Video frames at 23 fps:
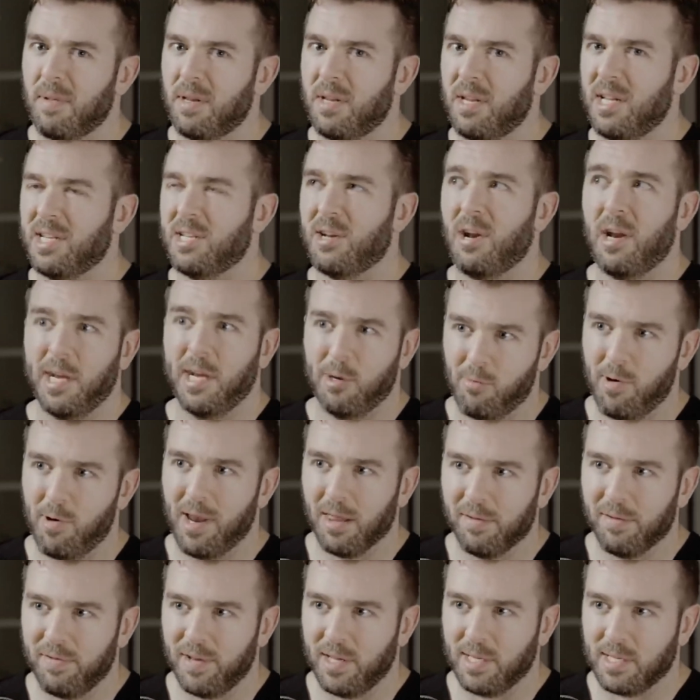it's not
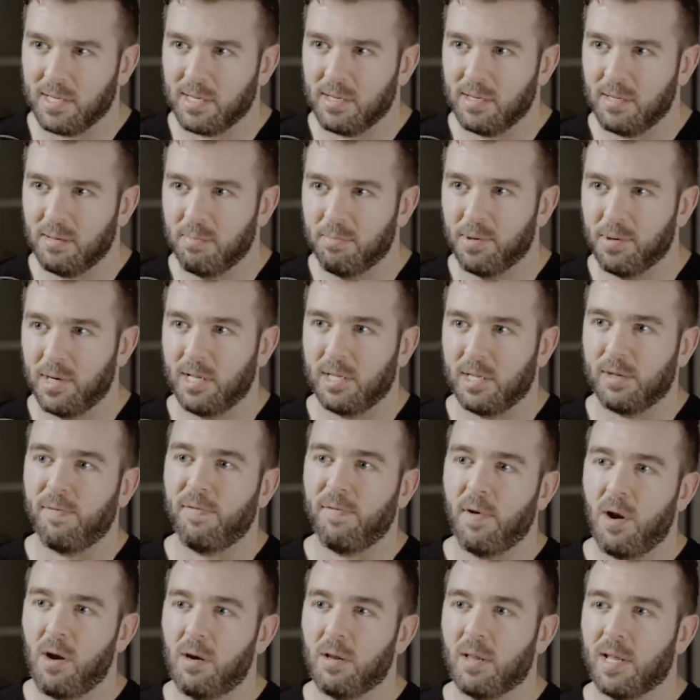irrelevant, but it's
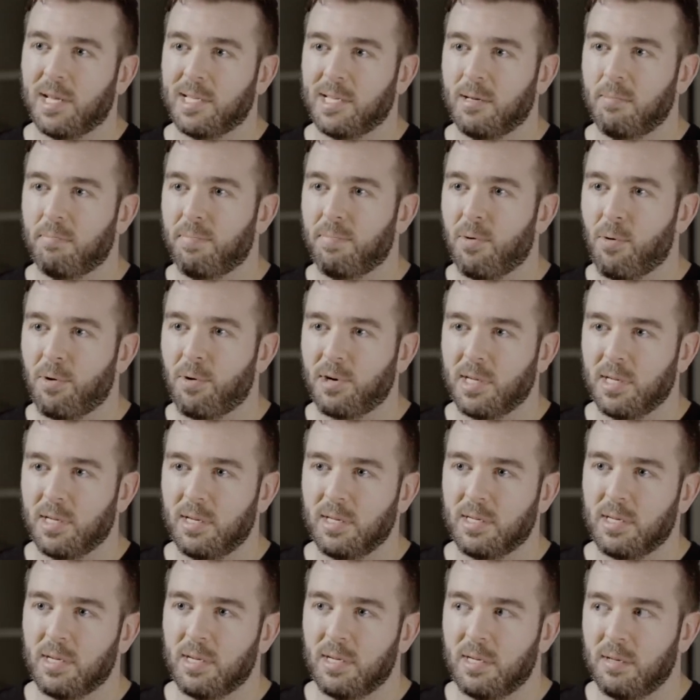far less
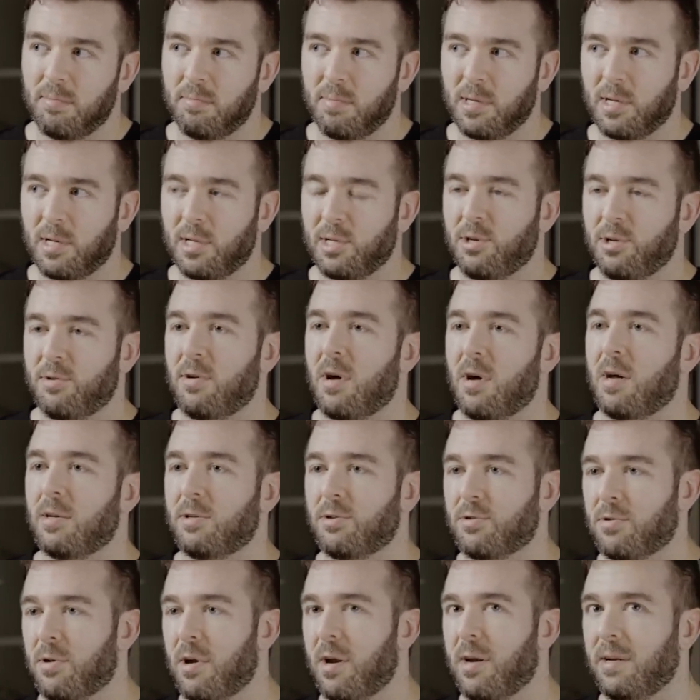important because you're not
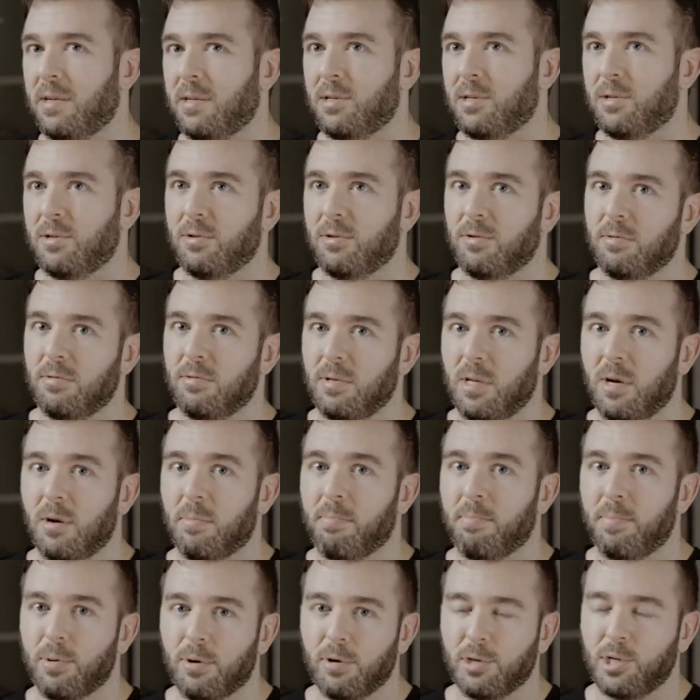trying to, you know,
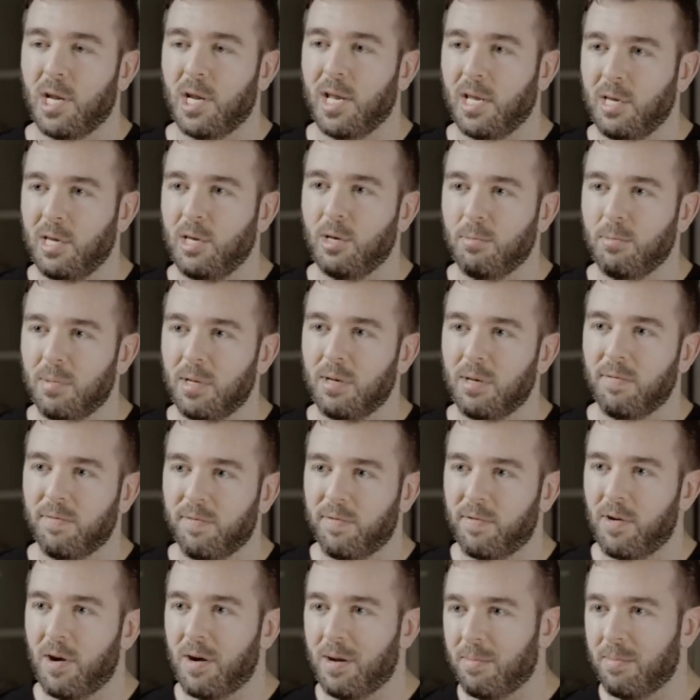push a human
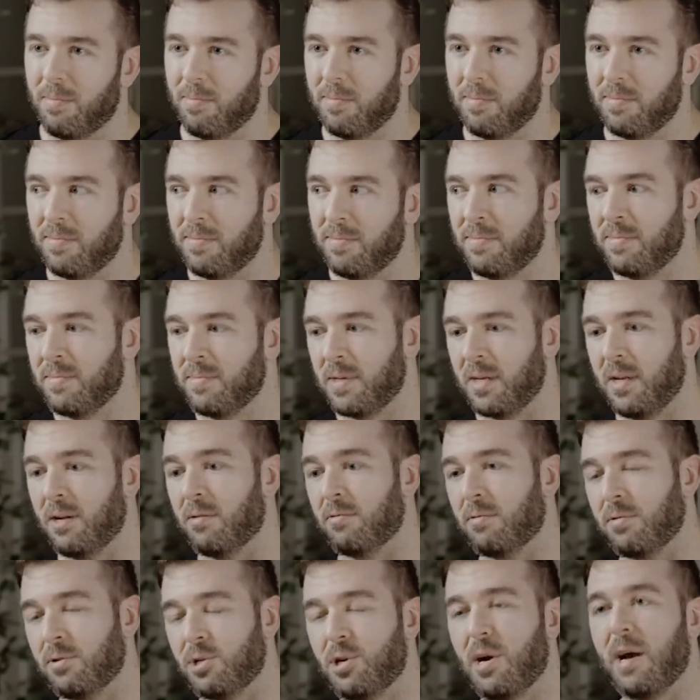from you know
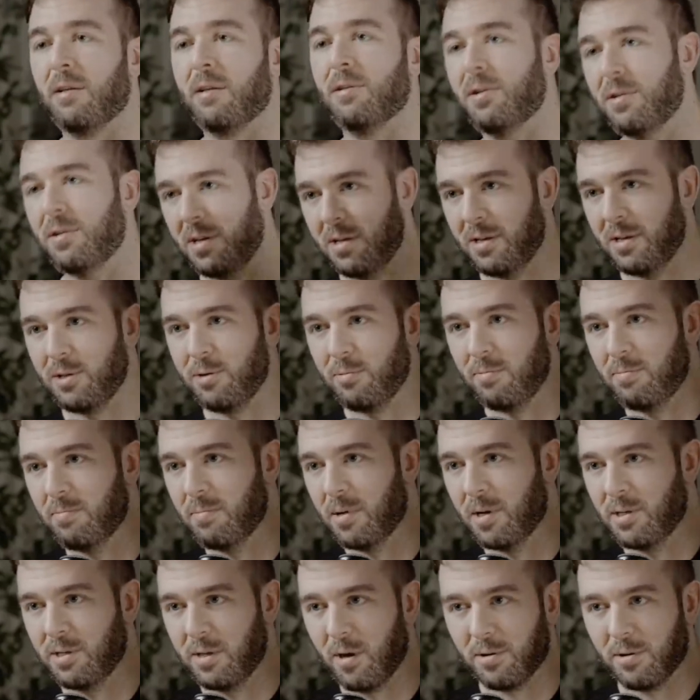childhood into
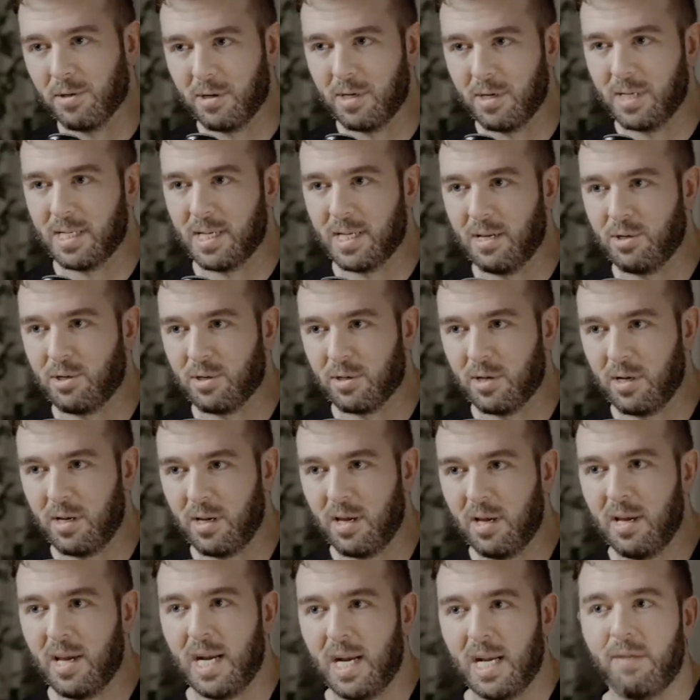adulthood essentially
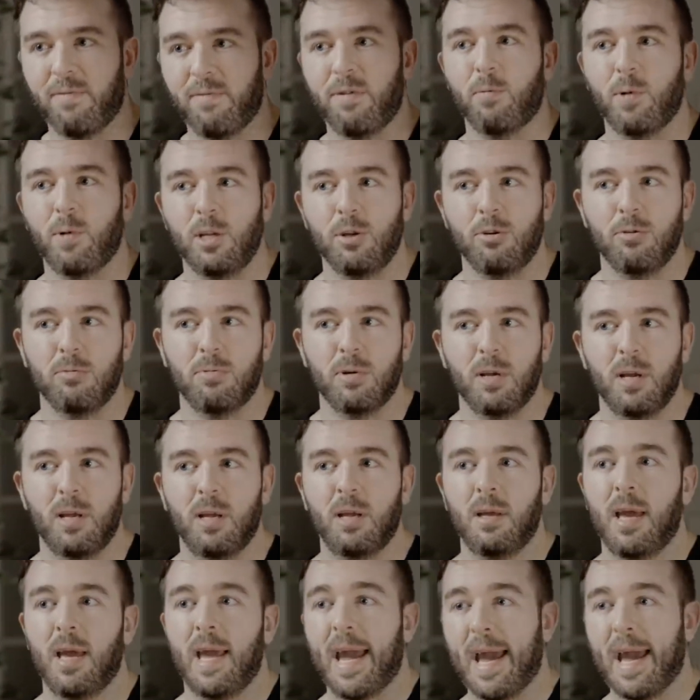and even when you
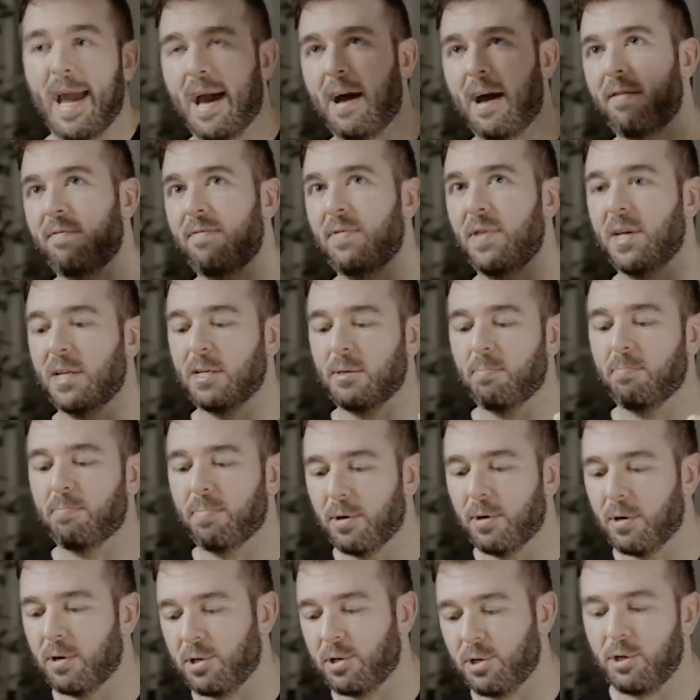have this
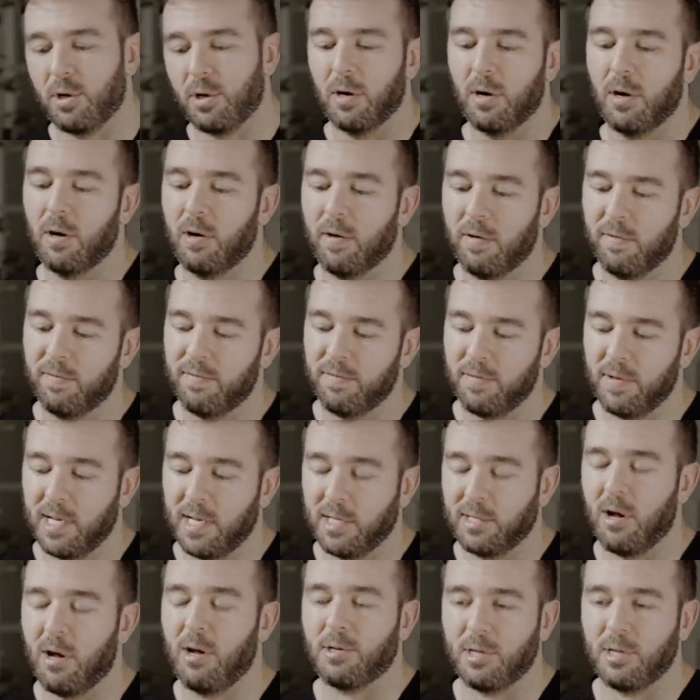push of
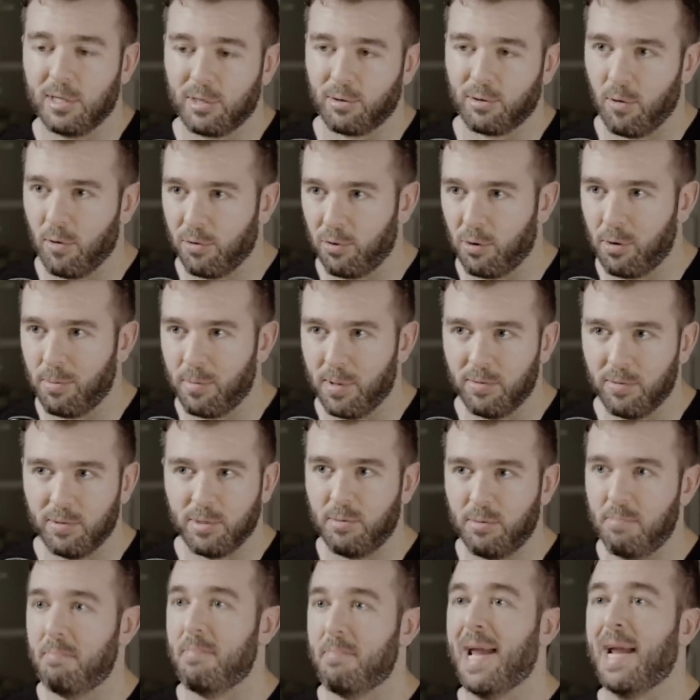exogenous growth hormone to
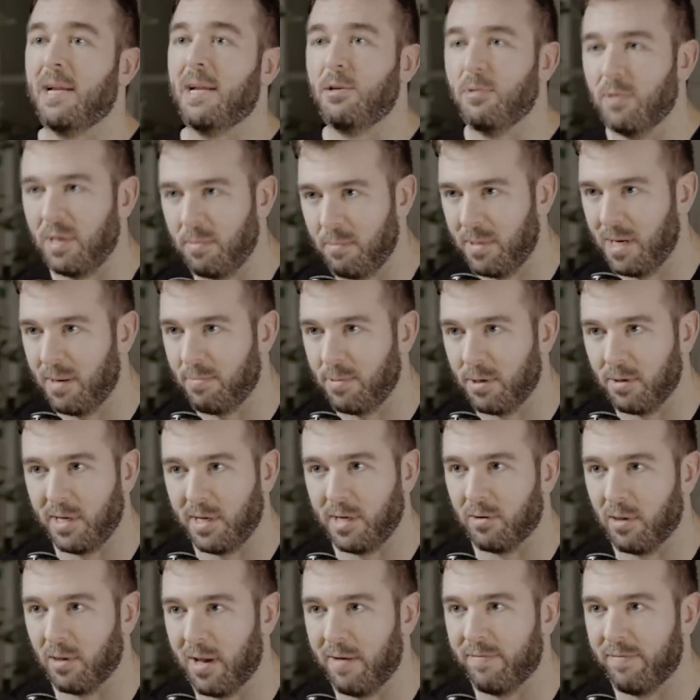manually manipulate
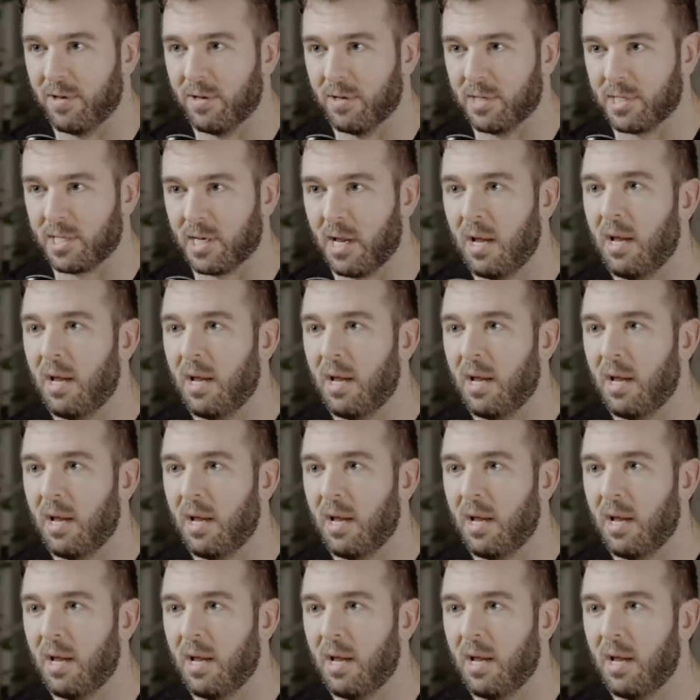your levels